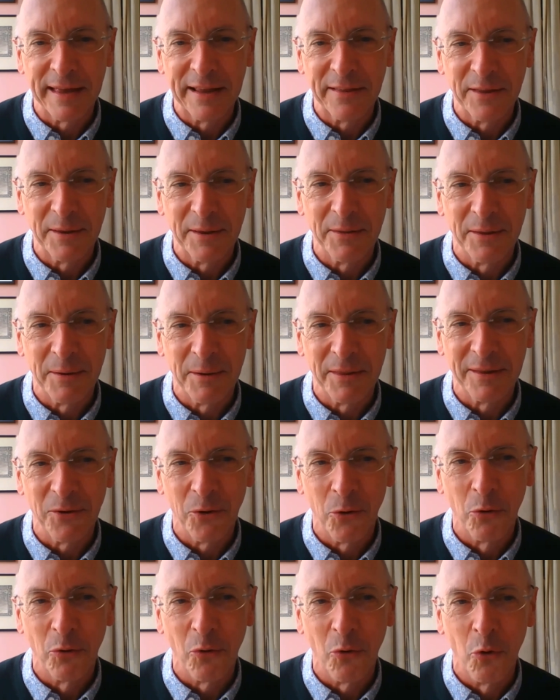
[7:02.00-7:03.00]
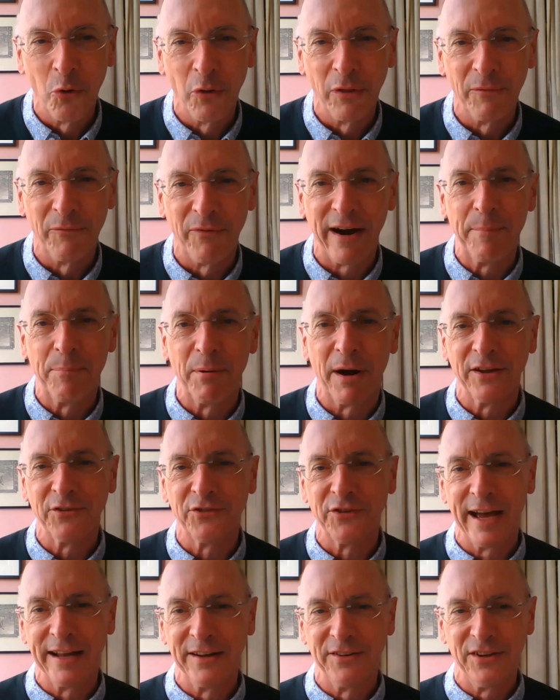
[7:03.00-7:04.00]
I think that all the very
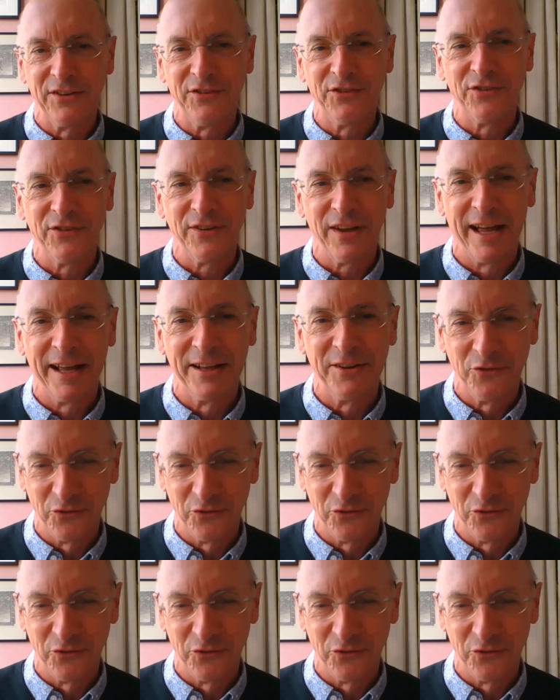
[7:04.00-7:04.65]
bright scientists